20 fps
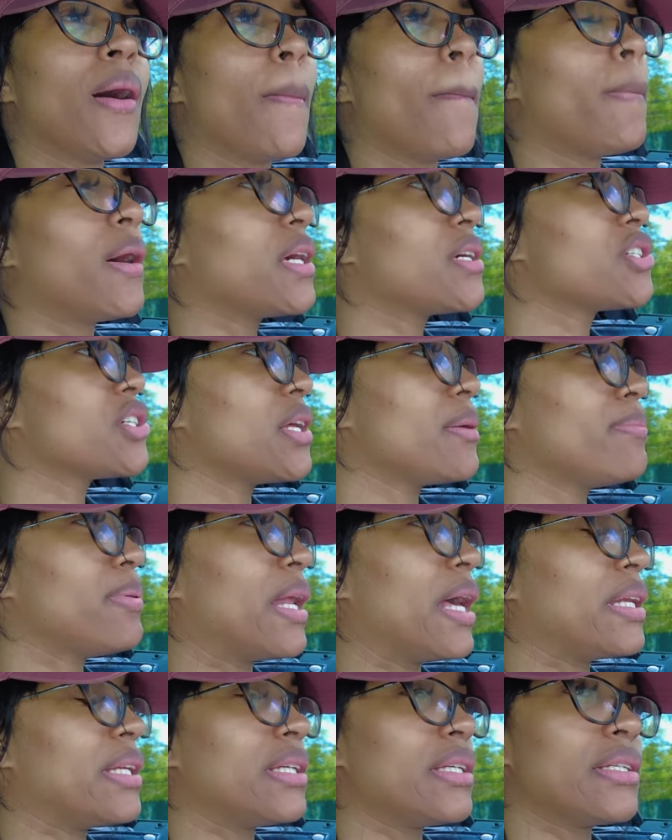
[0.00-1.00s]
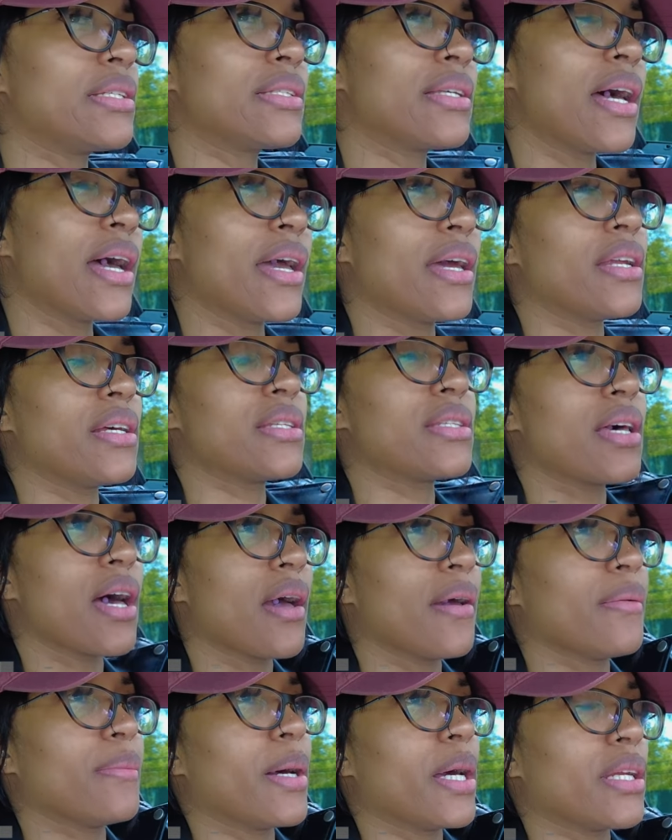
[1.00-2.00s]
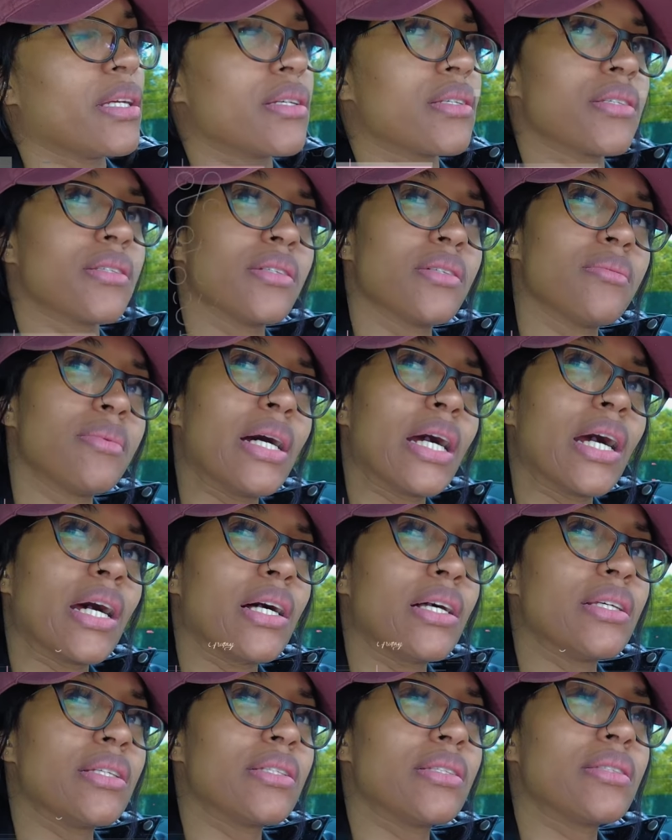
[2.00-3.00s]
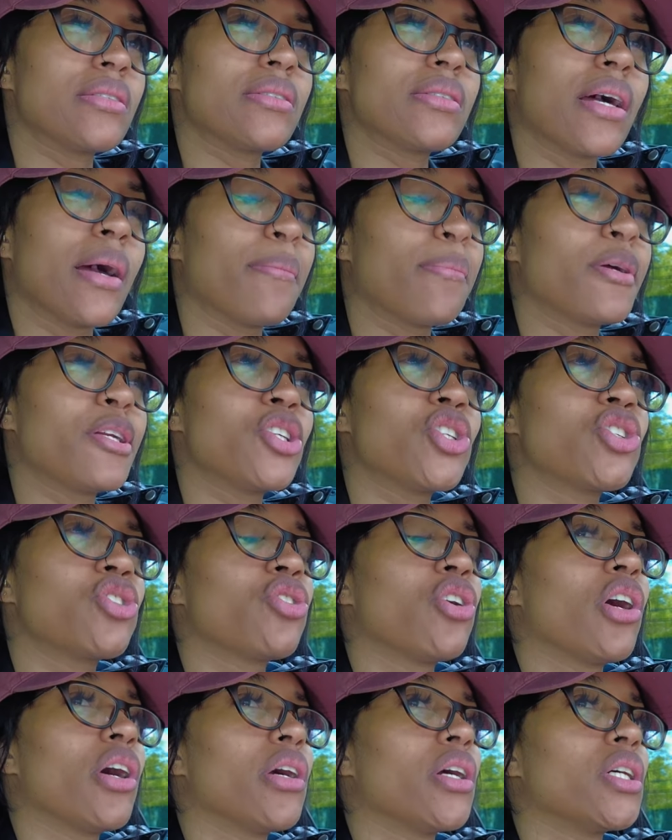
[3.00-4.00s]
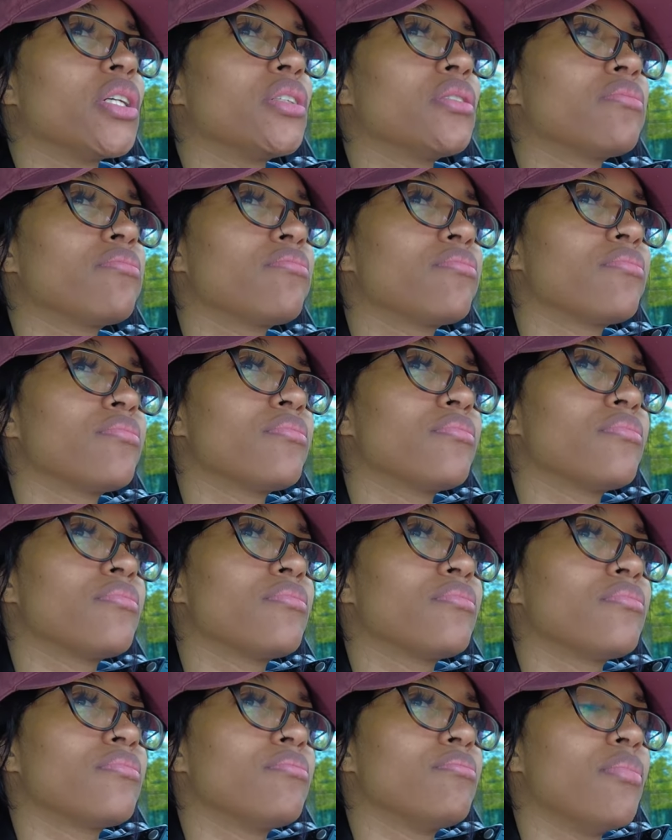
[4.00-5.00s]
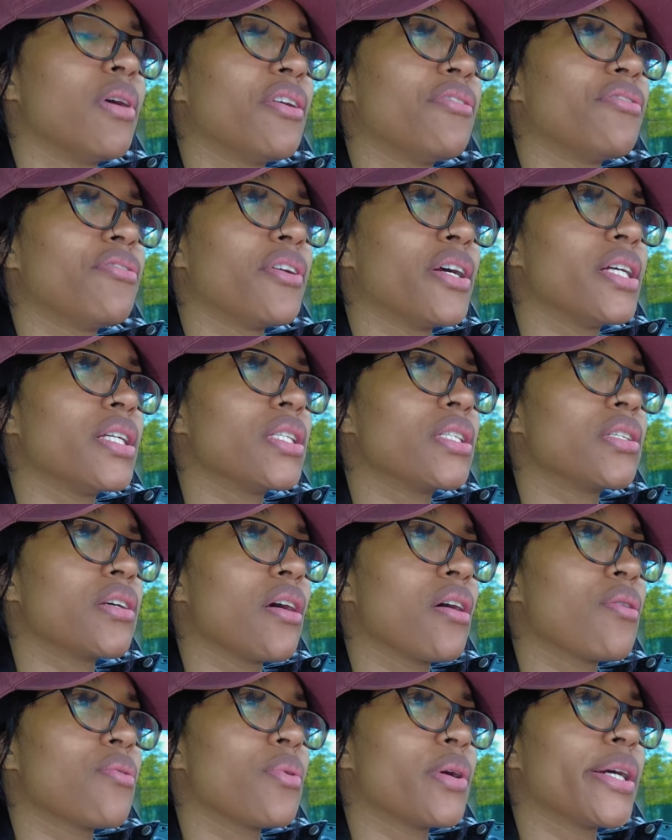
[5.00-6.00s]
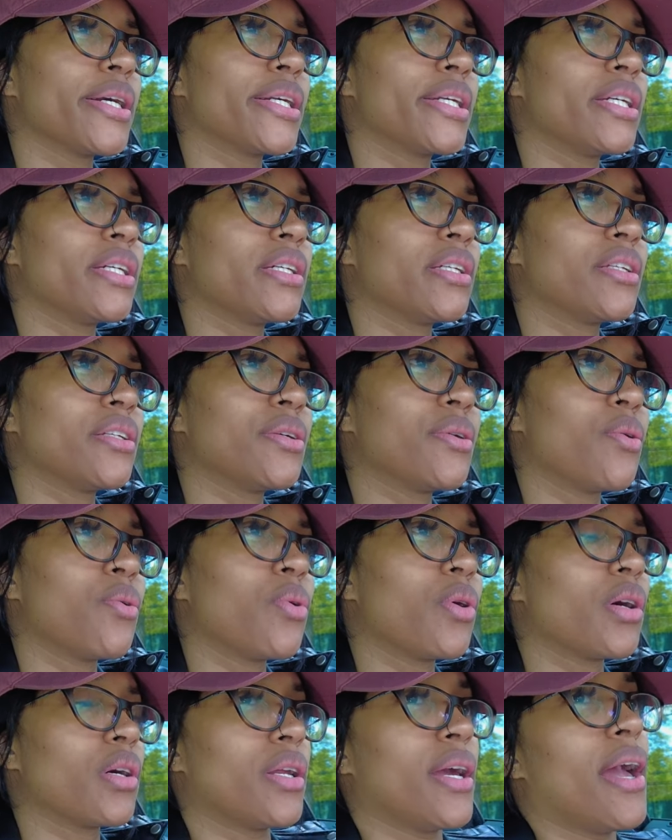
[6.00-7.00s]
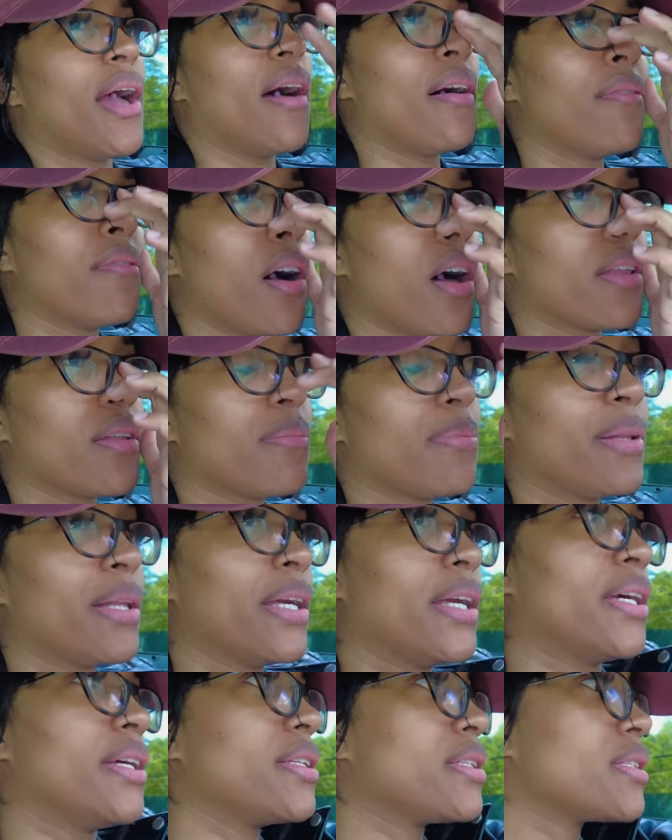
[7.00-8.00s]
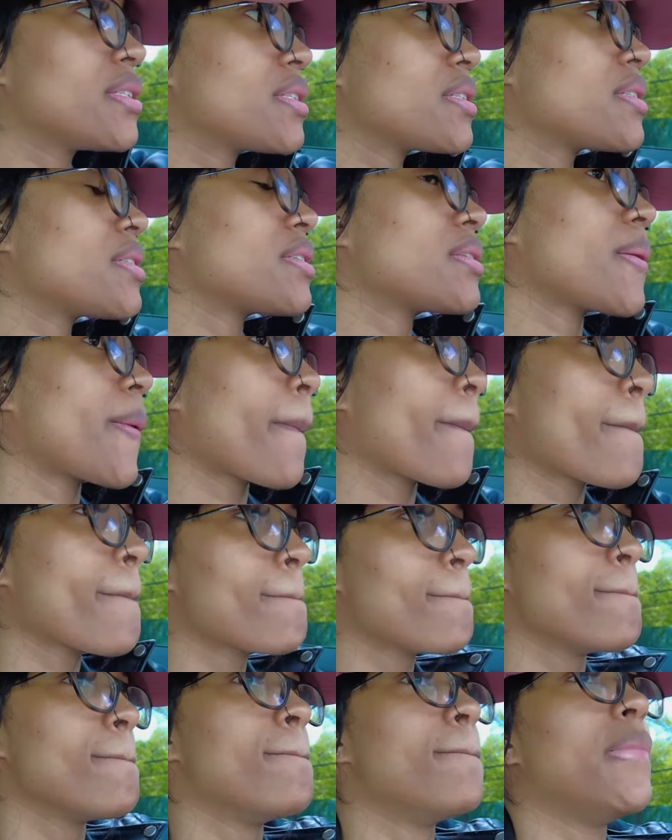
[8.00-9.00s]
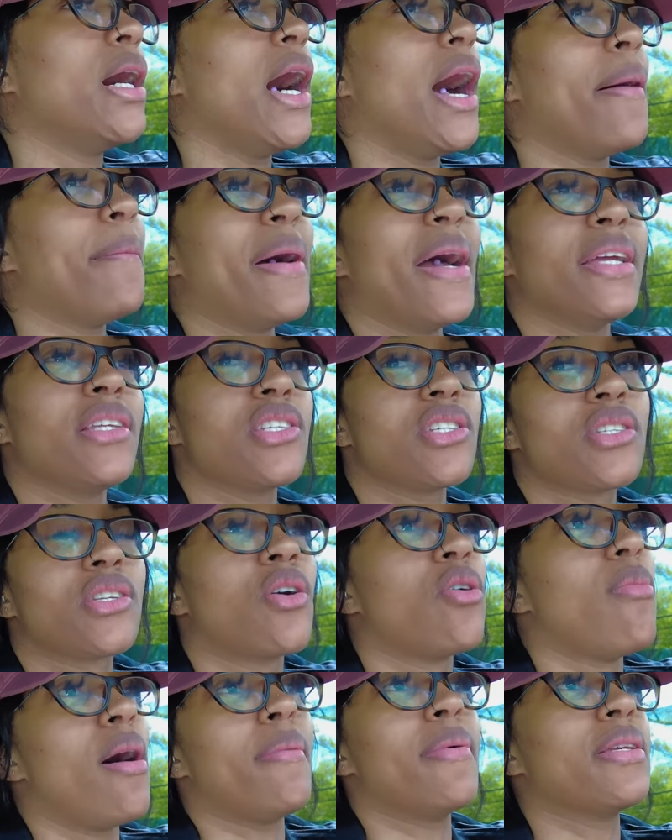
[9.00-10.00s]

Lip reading: But I should have planned this ahead of time, honestly. Because I'm pretty sure my friends are working or they have other plans. But I might just go by